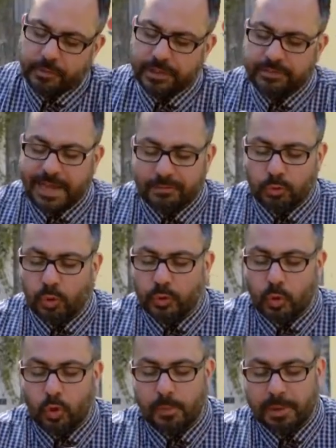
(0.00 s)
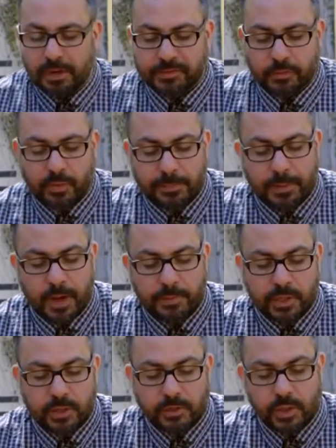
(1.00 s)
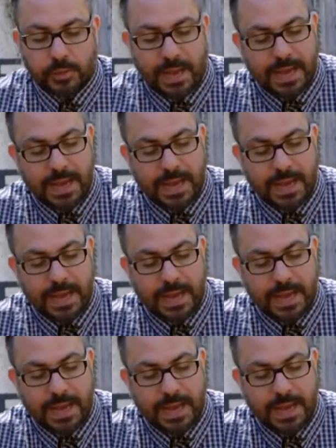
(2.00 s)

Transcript: So this has all the hallmarks of great barbecue. You